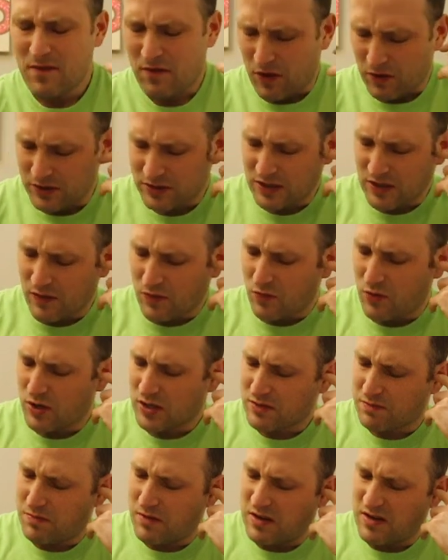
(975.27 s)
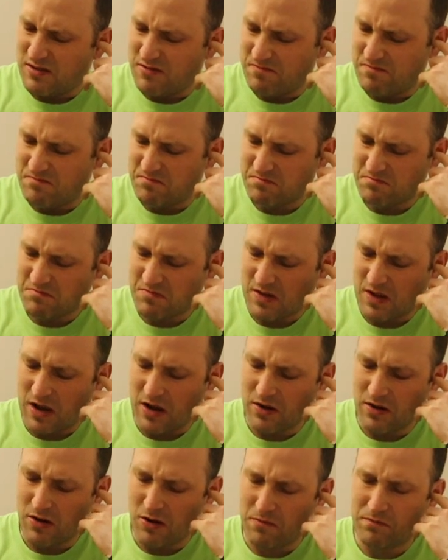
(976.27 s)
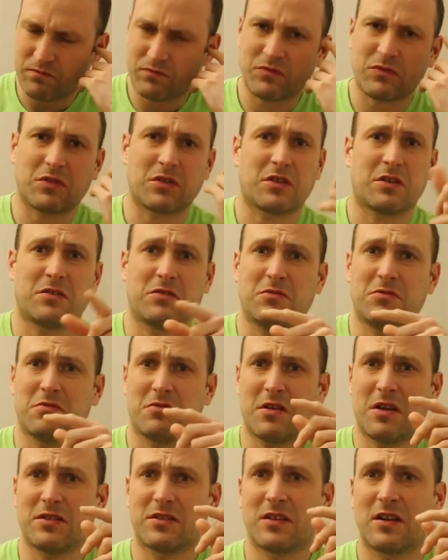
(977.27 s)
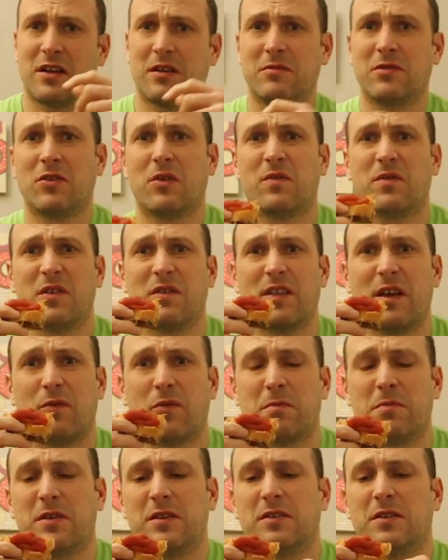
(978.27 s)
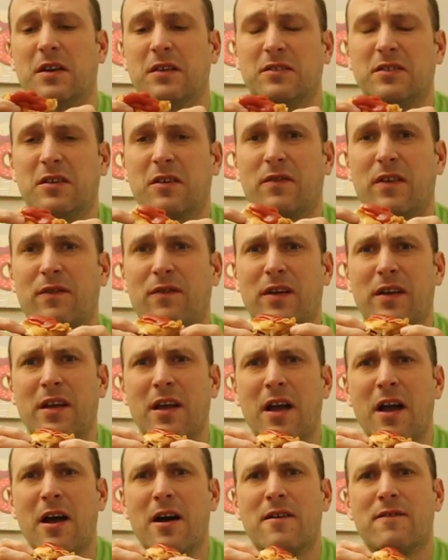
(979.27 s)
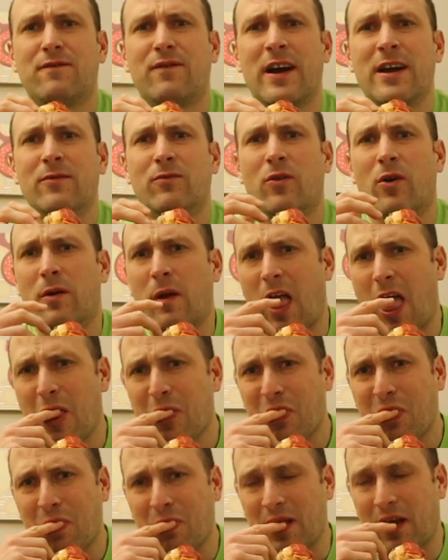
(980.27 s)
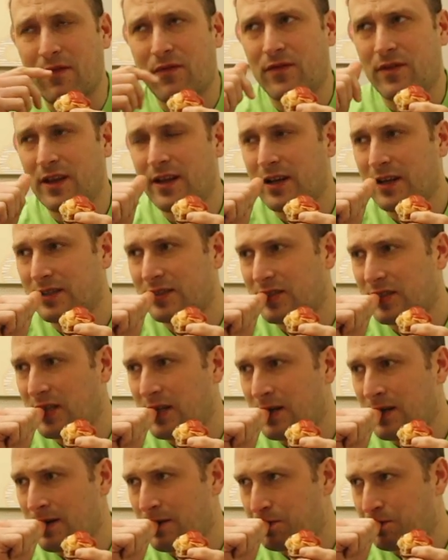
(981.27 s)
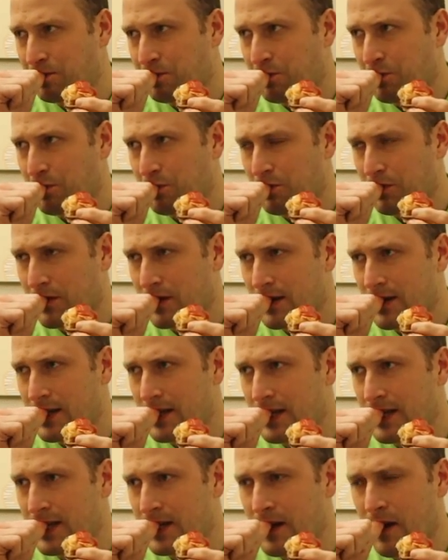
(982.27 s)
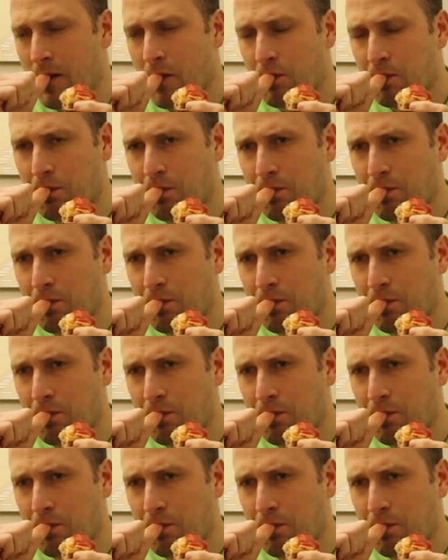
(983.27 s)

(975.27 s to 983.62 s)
all this other works, but I don't know. You guys can let me know. That would be an idea if I find one. I think I've seen in